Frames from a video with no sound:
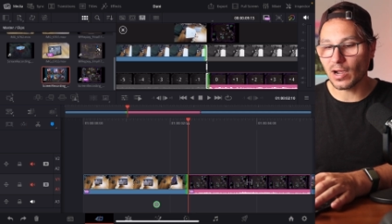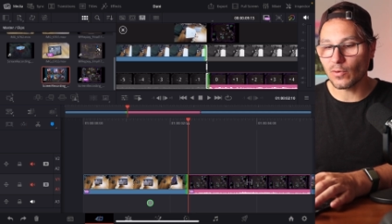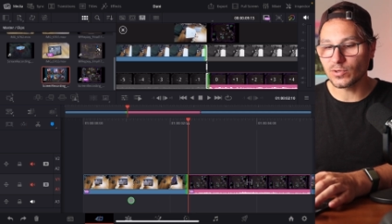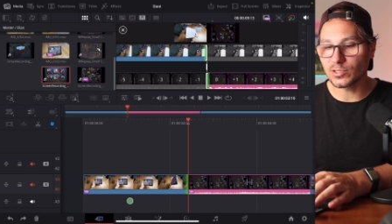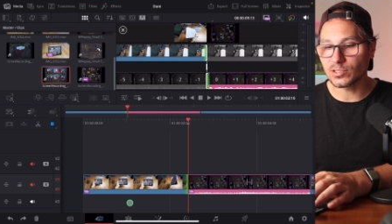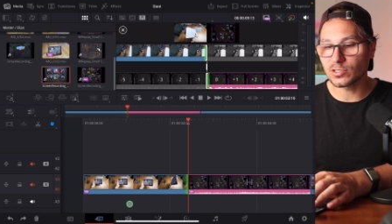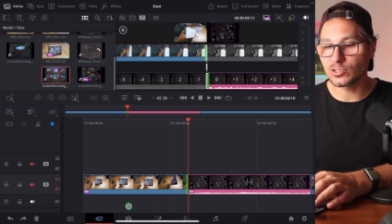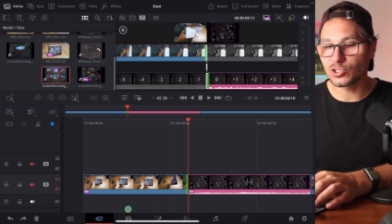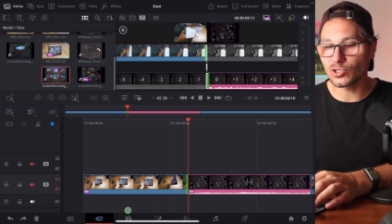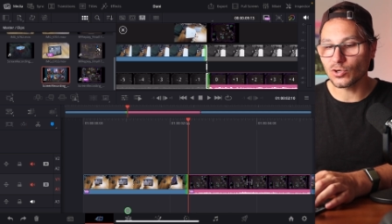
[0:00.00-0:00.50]
I
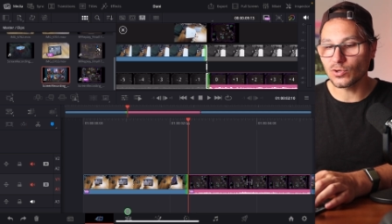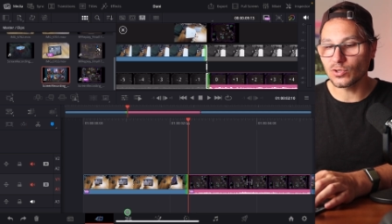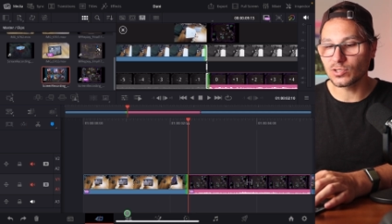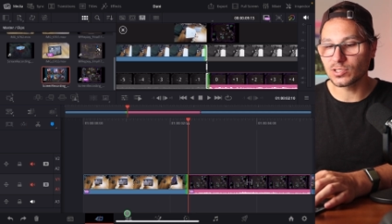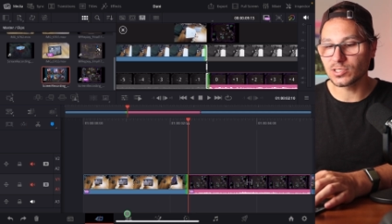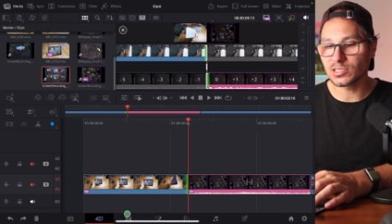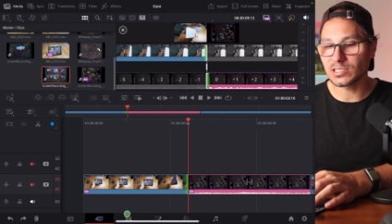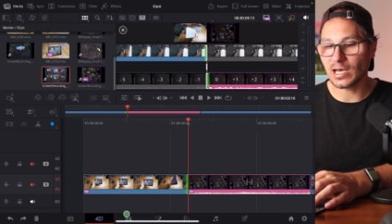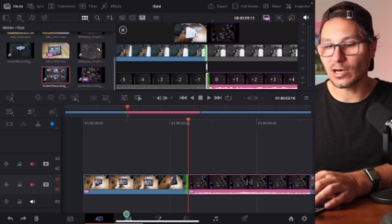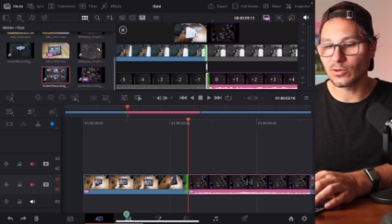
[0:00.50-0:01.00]
will show you
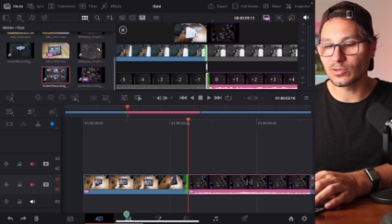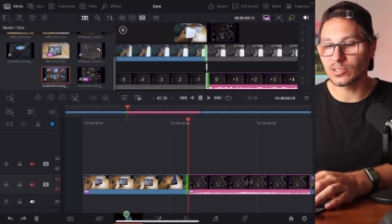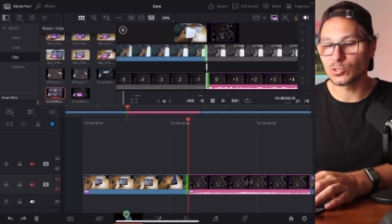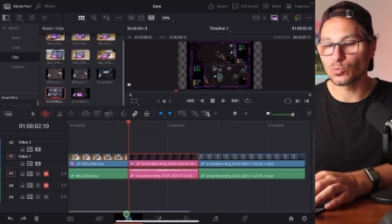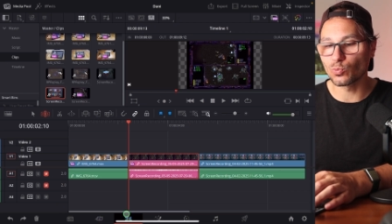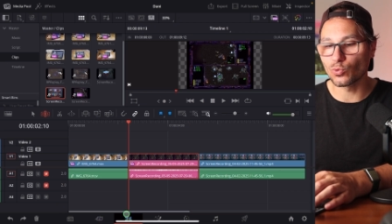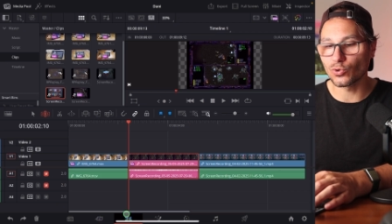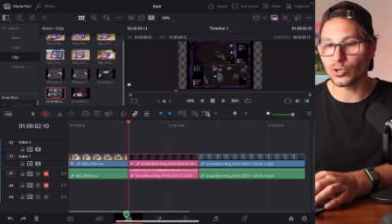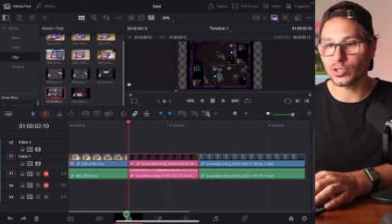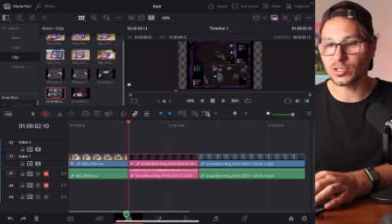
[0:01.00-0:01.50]
this how
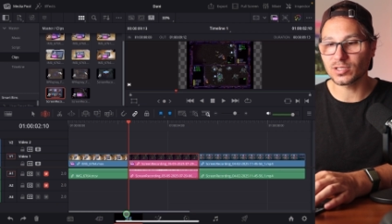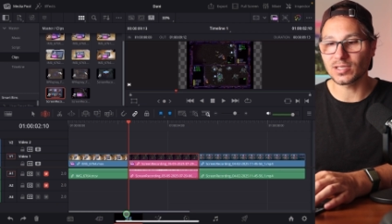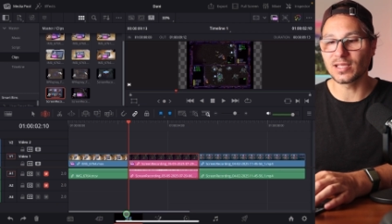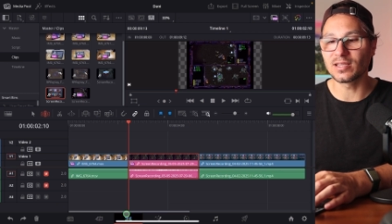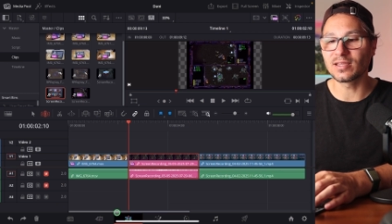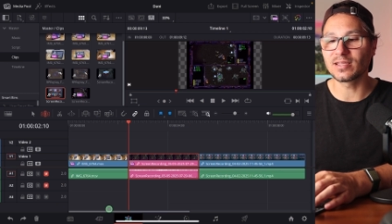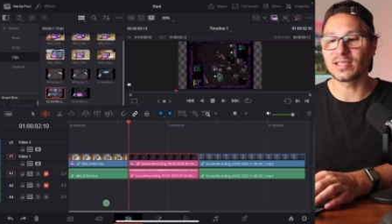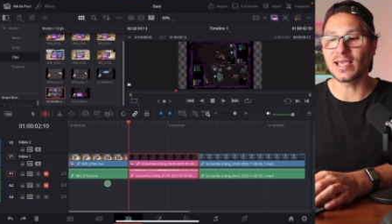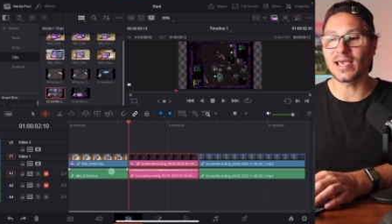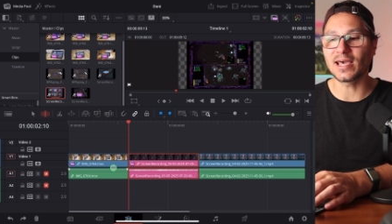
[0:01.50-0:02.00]
this worked
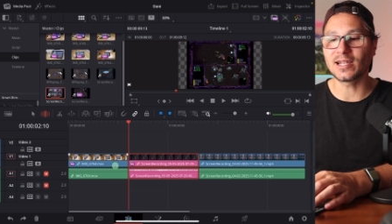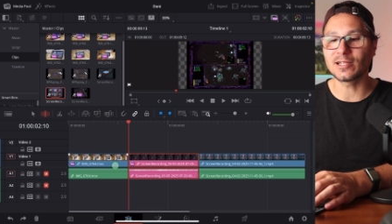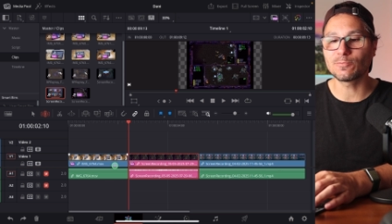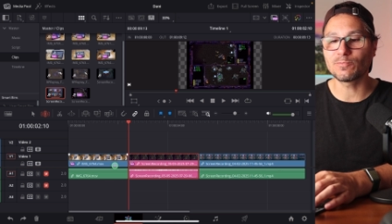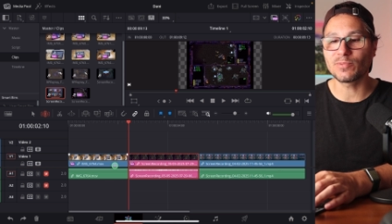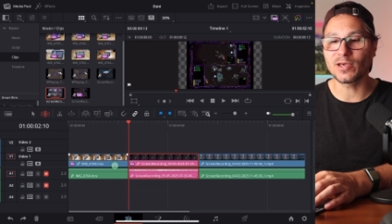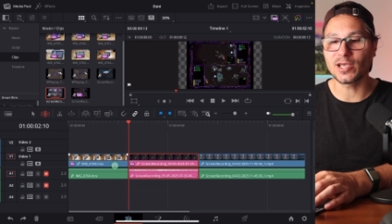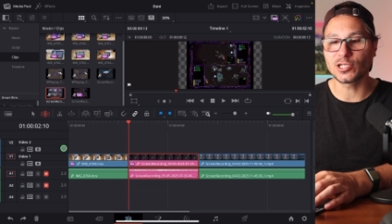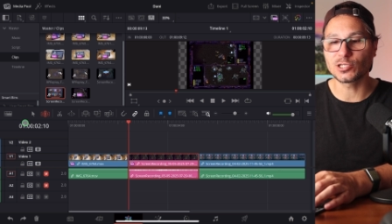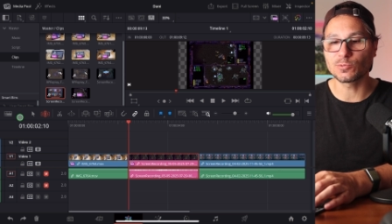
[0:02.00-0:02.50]
in the
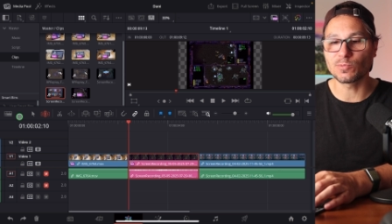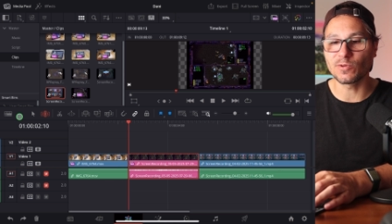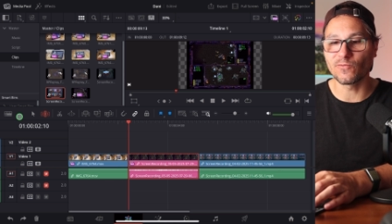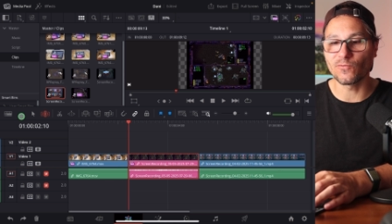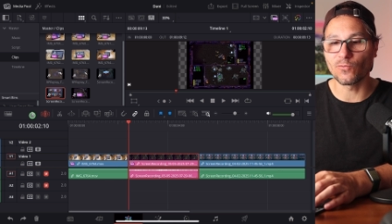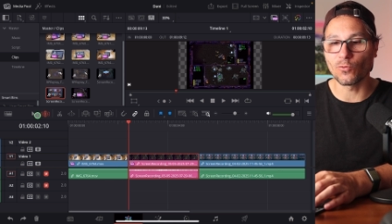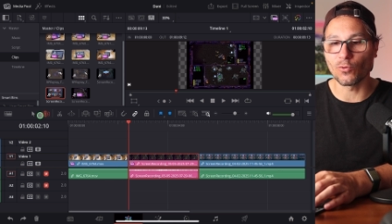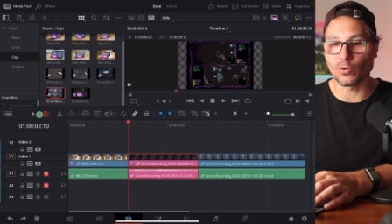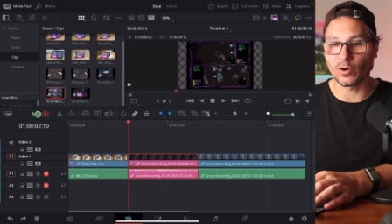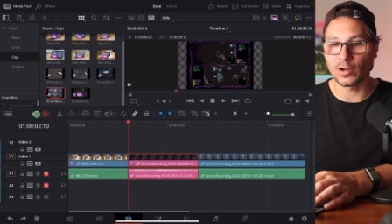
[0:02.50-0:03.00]
edit page
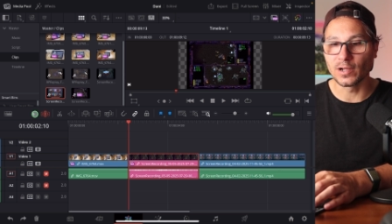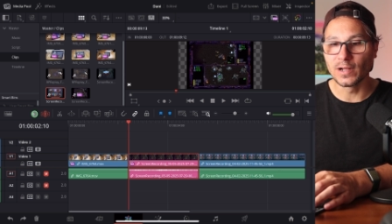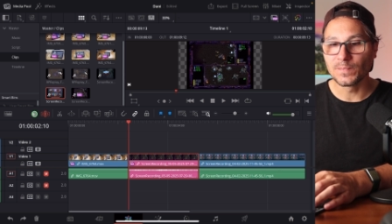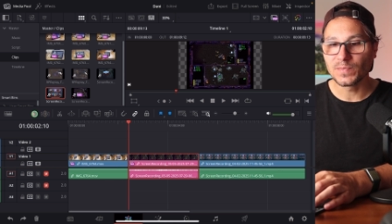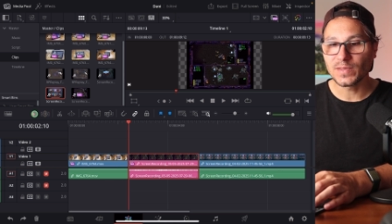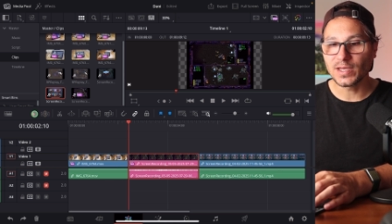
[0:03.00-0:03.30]
before.